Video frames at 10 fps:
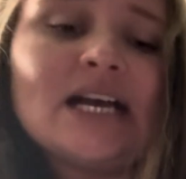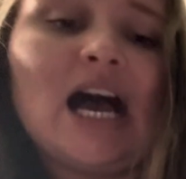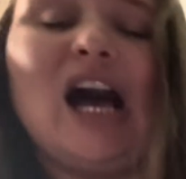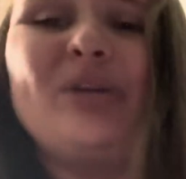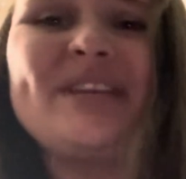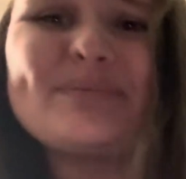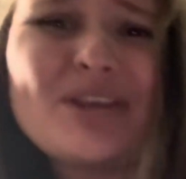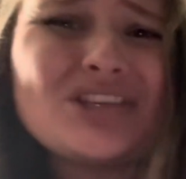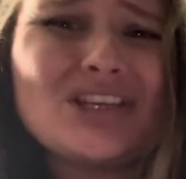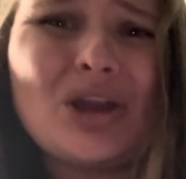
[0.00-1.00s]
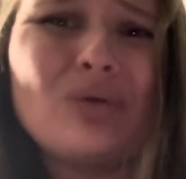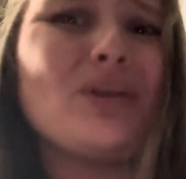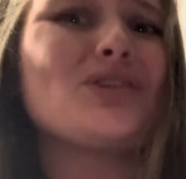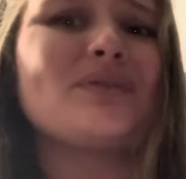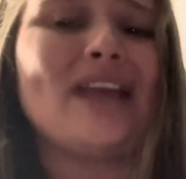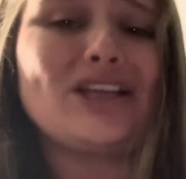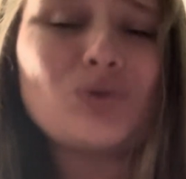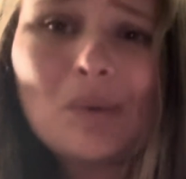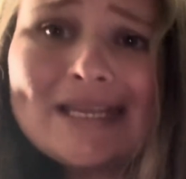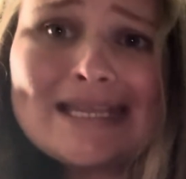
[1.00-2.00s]
Especially, those with like
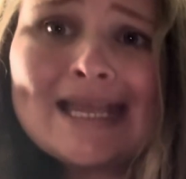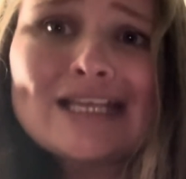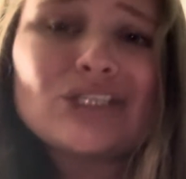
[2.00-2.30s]
20 kids,